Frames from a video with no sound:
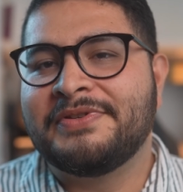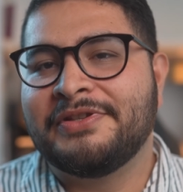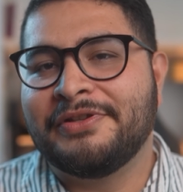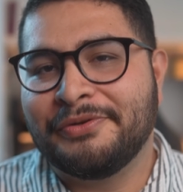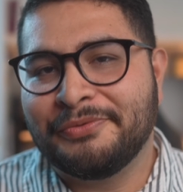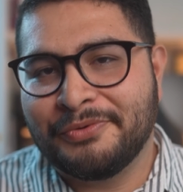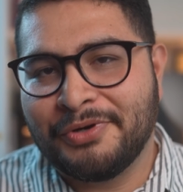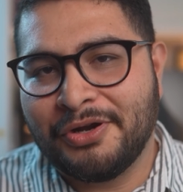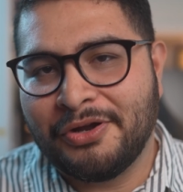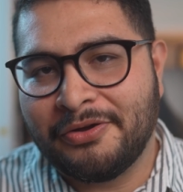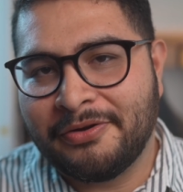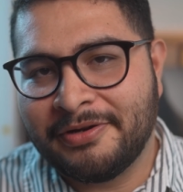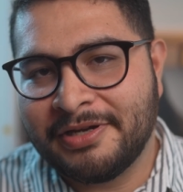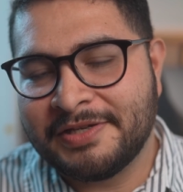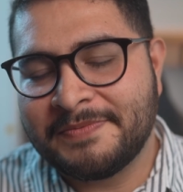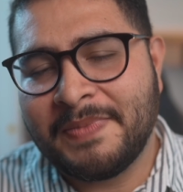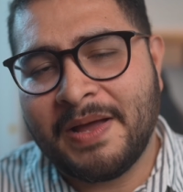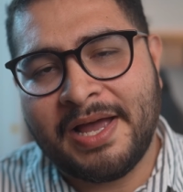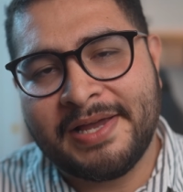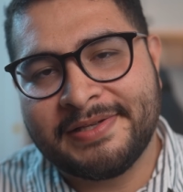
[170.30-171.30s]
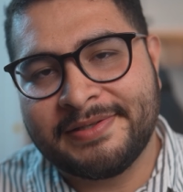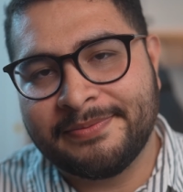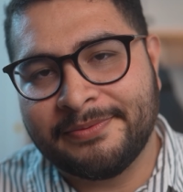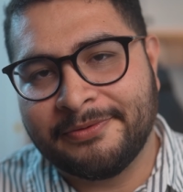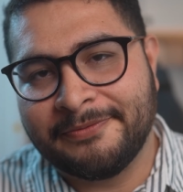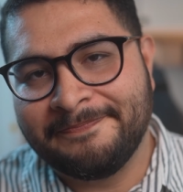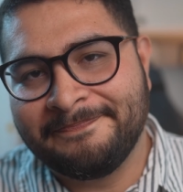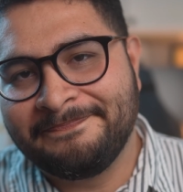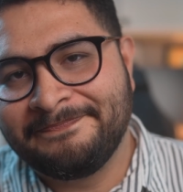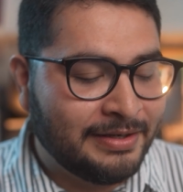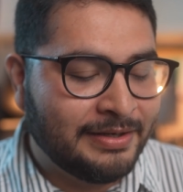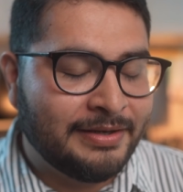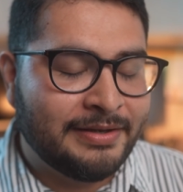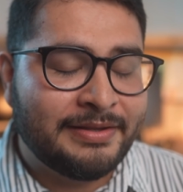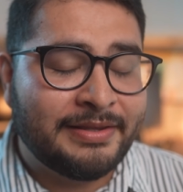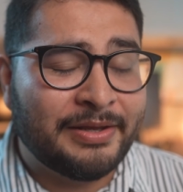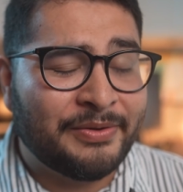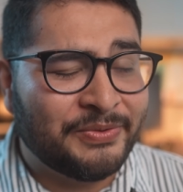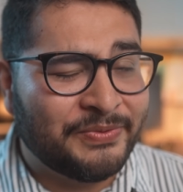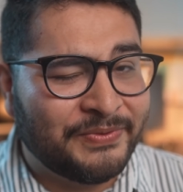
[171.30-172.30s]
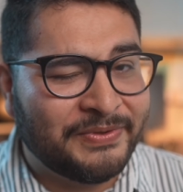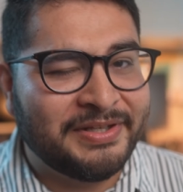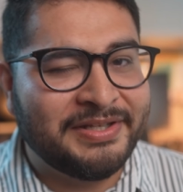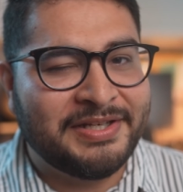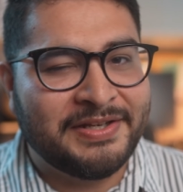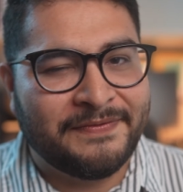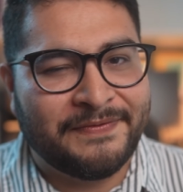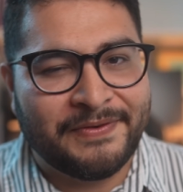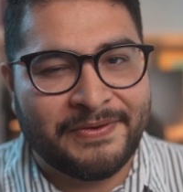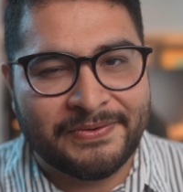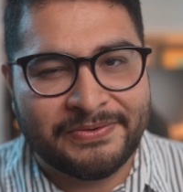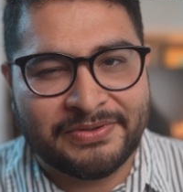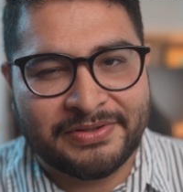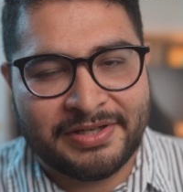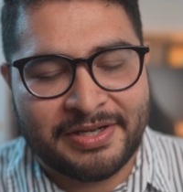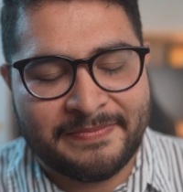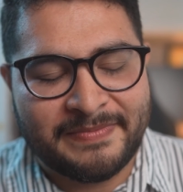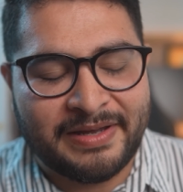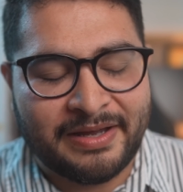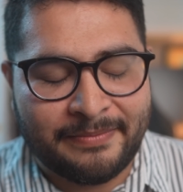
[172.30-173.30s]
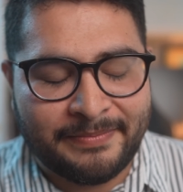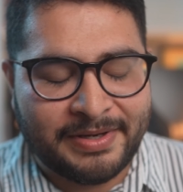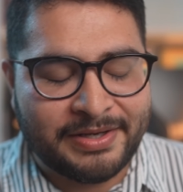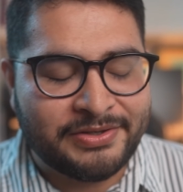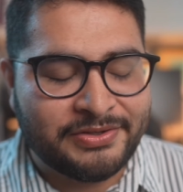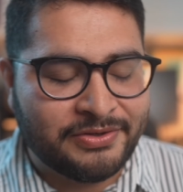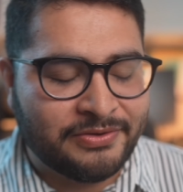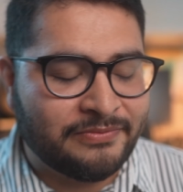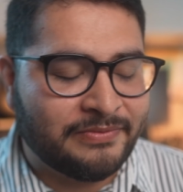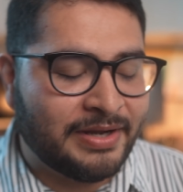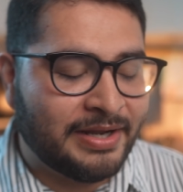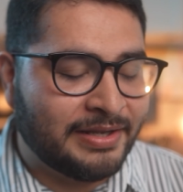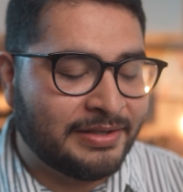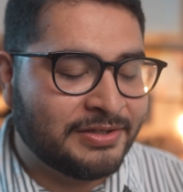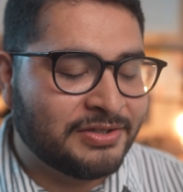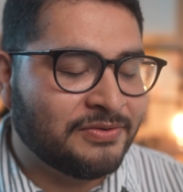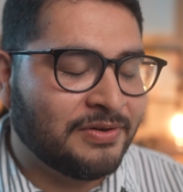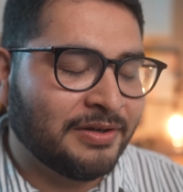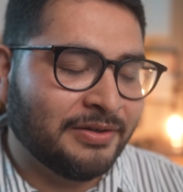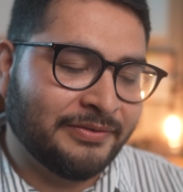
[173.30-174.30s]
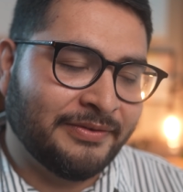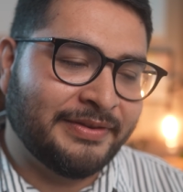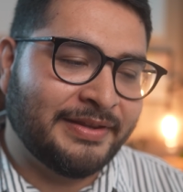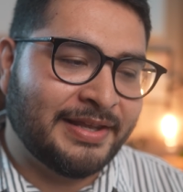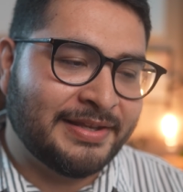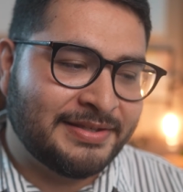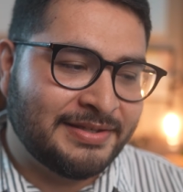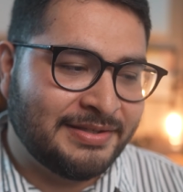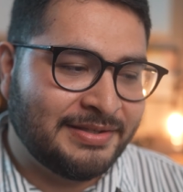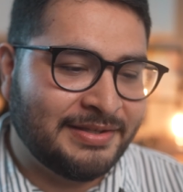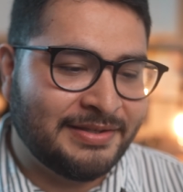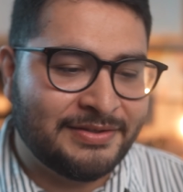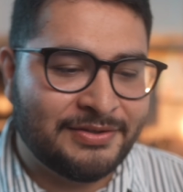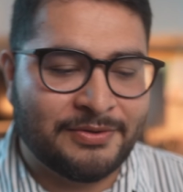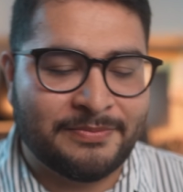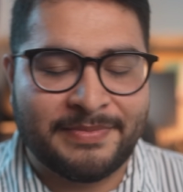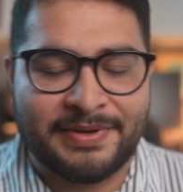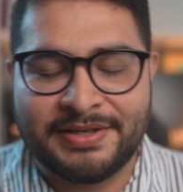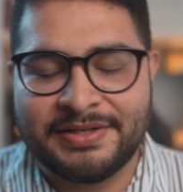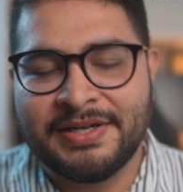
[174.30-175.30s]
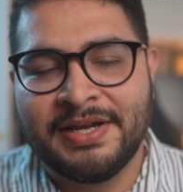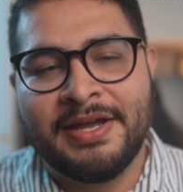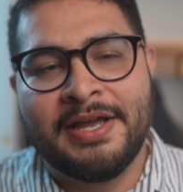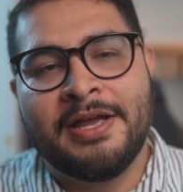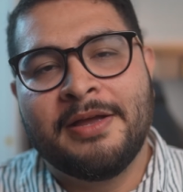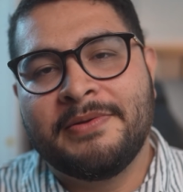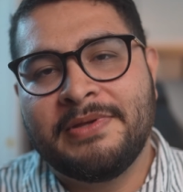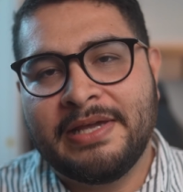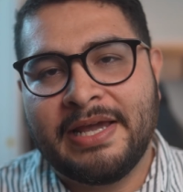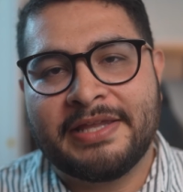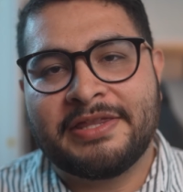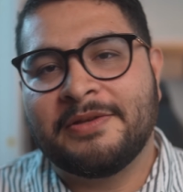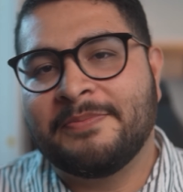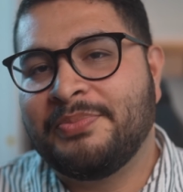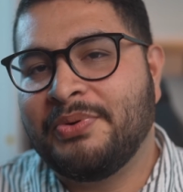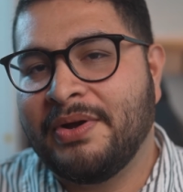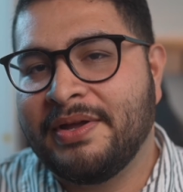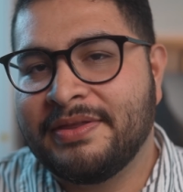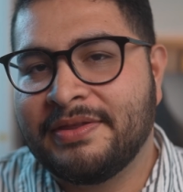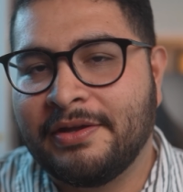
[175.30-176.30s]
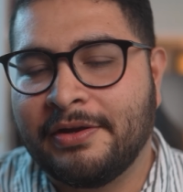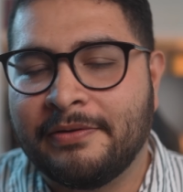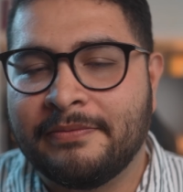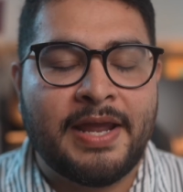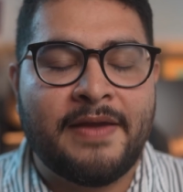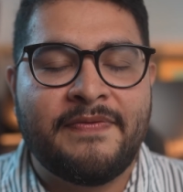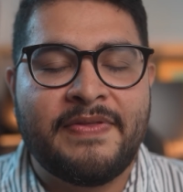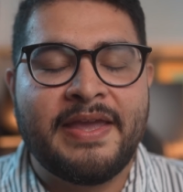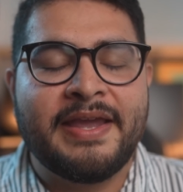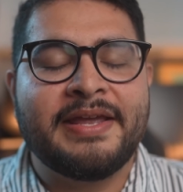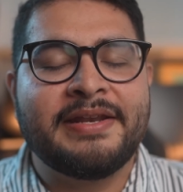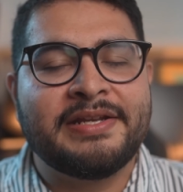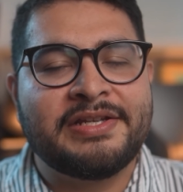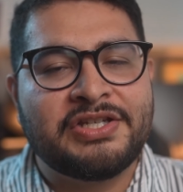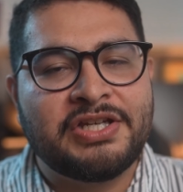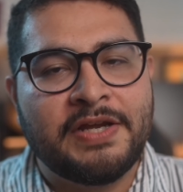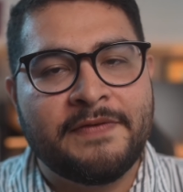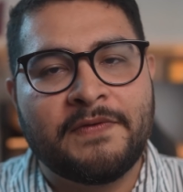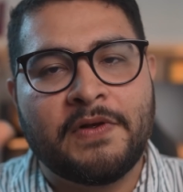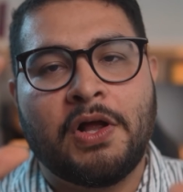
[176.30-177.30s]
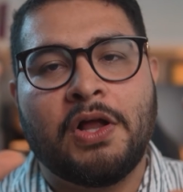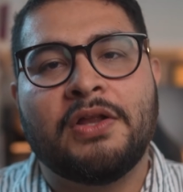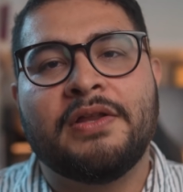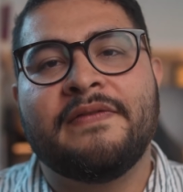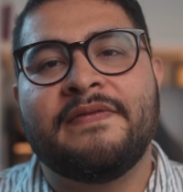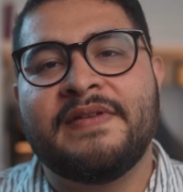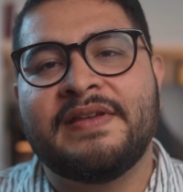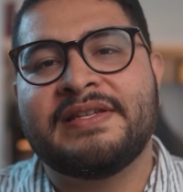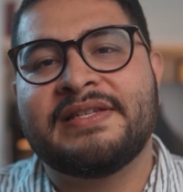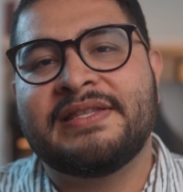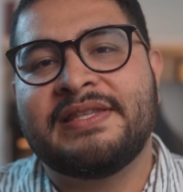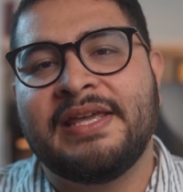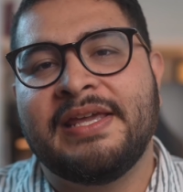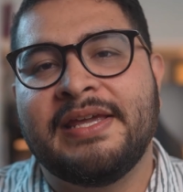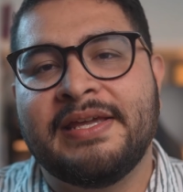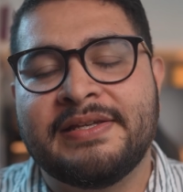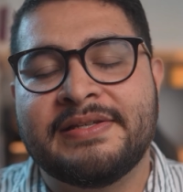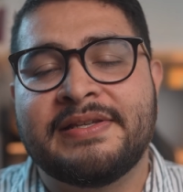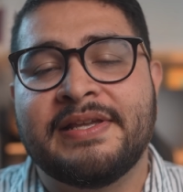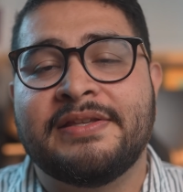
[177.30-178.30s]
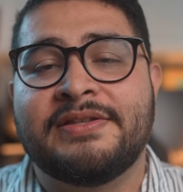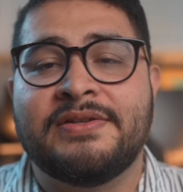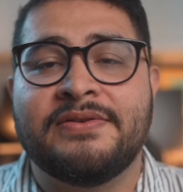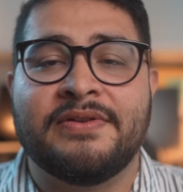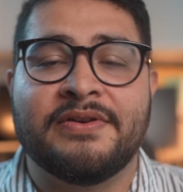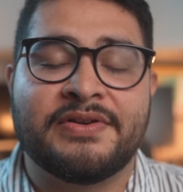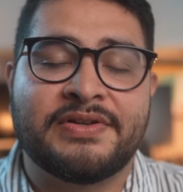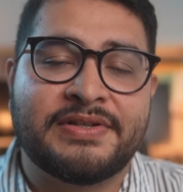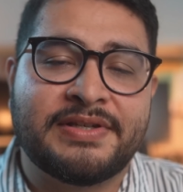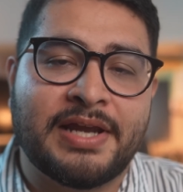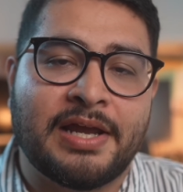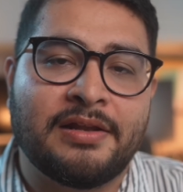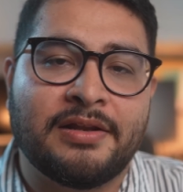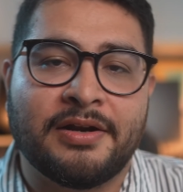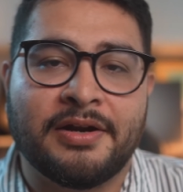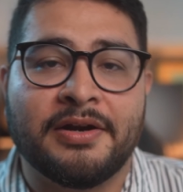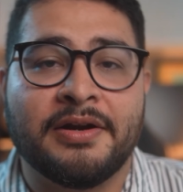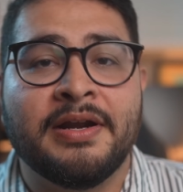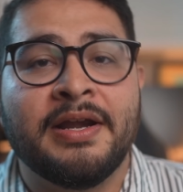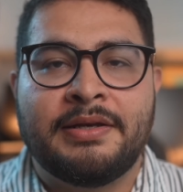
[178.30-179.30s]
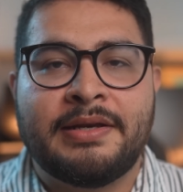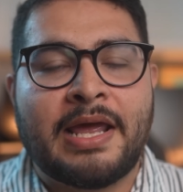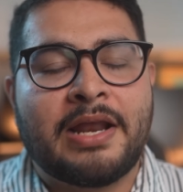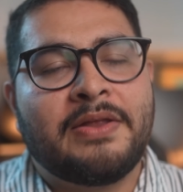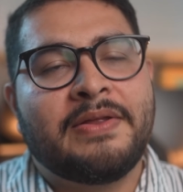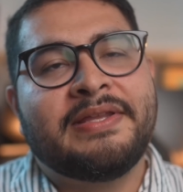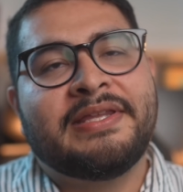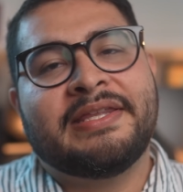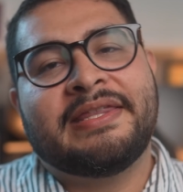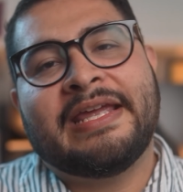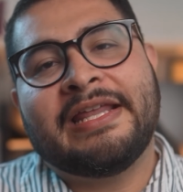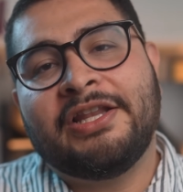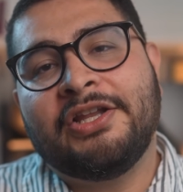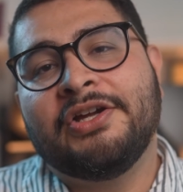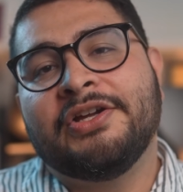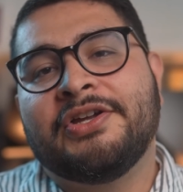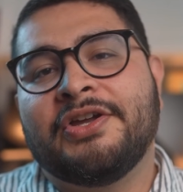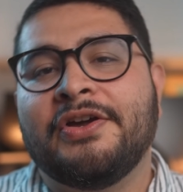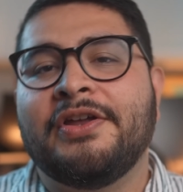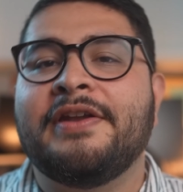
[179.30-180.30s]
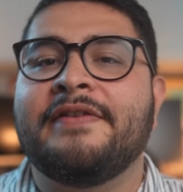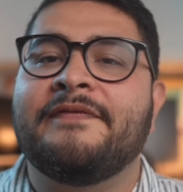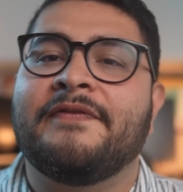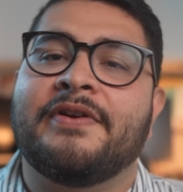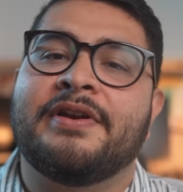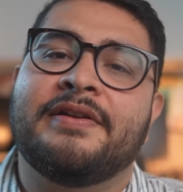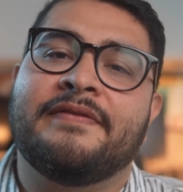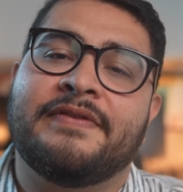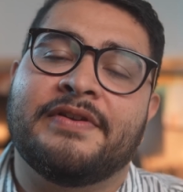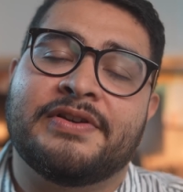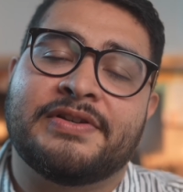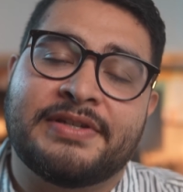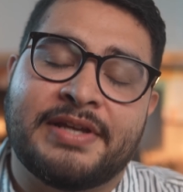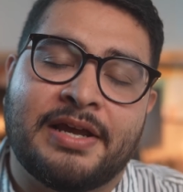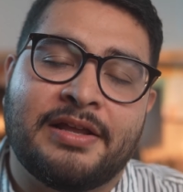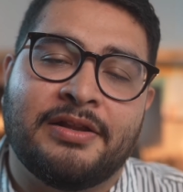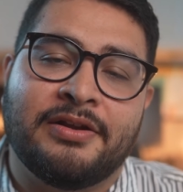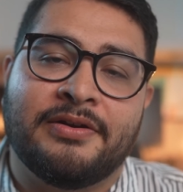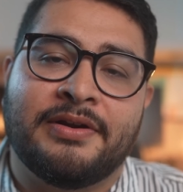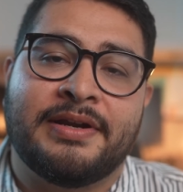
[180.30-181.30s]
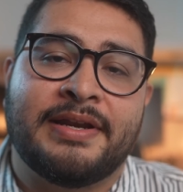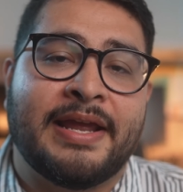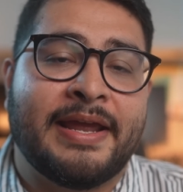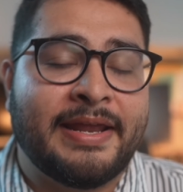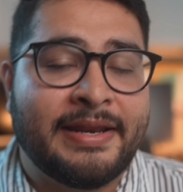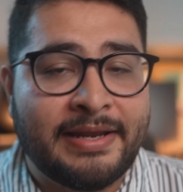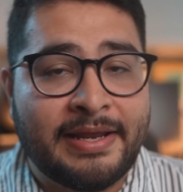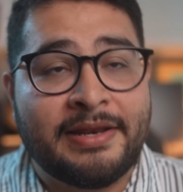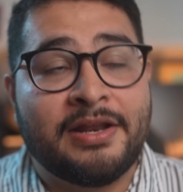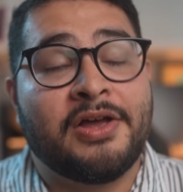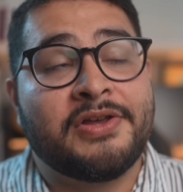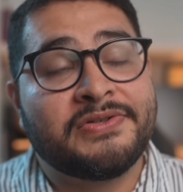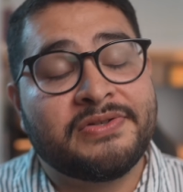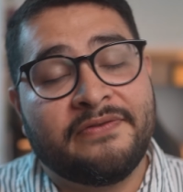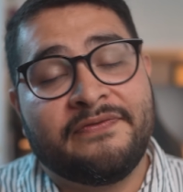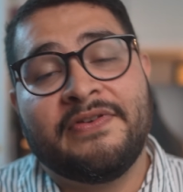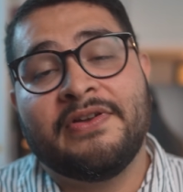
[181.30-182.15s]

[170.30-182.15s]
the road as possible. That was really difficult to come out. I'm not sure why I struggled with that sentence so much. You get the point though. If they can achieve all of these things to their seller, not only did they look good in front of their seller and also